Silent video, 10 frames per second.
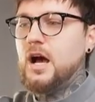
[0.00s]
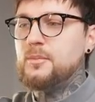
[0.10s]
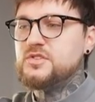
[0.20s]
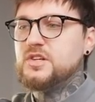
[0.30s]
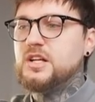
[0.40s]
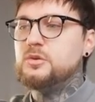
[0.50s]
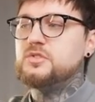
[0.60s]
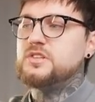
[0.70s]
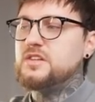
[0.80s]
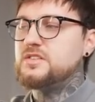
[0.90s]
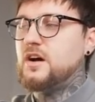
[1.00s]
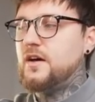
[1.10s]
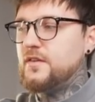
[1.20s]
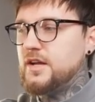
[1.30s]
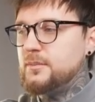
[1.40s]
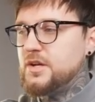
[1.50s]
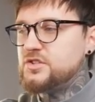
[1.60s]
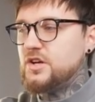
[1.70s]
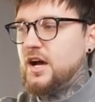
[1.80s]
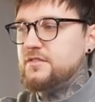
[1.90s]
I'm just going to use this other
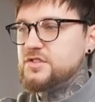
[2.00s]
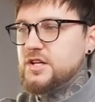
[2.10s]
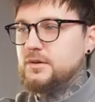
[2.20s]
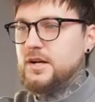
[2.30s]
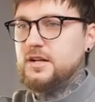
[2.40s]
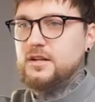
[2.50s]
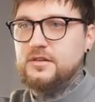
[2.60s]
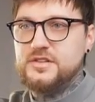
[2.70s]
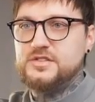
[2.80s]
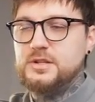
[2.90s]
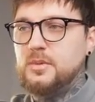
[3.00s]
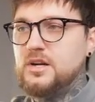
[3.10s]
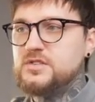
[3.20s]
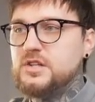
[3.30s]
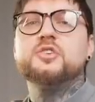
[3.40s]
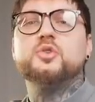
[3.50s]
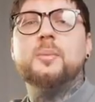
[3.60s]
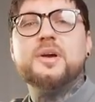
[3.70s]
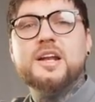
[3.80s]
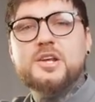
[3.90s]
image I've generated of a sea monster. So
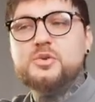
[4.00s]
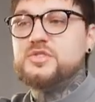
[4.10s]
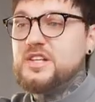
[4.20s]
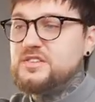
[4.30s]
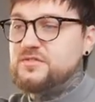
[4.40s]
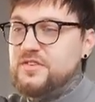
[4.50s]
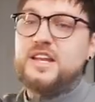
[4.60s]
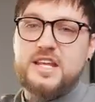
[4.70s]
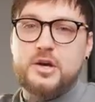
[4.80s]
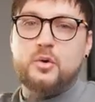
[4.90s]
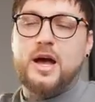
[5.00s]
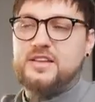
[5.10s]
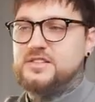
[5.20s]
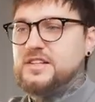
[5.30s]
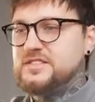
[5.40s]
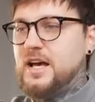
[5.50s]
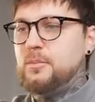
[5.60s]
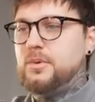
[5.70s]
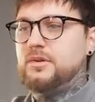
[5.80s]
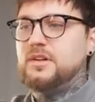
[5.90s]
I'm going to use this video as an
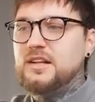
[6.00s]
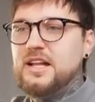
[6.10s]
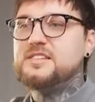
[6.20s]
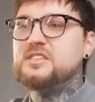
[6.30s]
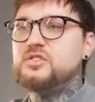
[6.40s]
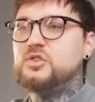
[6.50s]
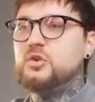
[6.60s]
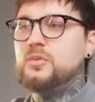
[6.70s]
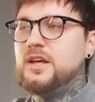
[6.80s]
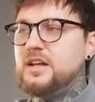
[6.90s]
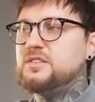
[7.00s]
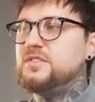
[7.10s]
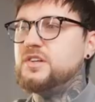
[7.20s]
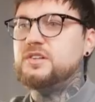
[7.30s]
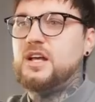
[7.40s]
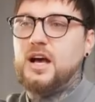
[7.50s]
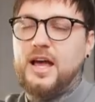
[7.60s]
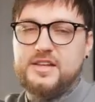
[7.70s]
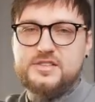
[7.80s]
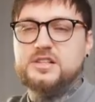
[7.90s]
example. Let's assume Hicksfield
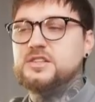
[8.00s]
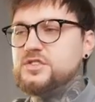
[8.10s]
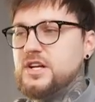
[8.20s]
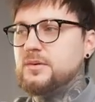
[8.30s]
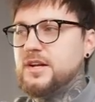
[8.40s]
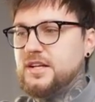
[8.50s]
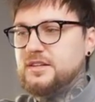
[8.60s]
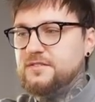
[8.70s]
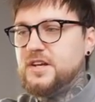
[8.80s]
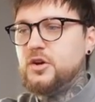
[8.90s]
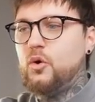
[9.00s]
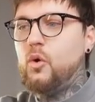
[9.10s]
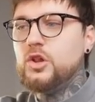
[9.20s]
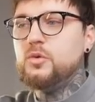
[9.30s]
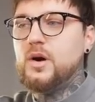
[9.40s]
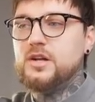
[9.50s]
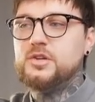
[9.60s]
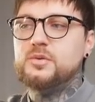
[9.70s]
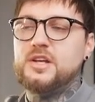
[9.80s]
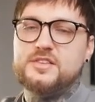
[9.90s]
has done generating the video. All you want to
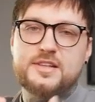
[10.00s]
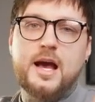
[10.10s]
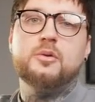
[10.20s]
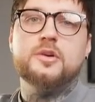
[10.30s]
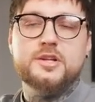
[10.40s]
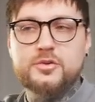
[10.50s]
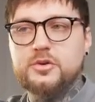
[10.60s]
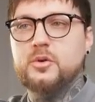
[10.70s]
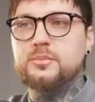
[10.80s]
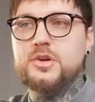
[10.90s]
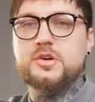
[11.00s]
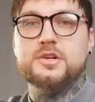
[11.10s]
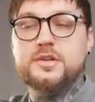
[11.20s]
do is download it to your computer.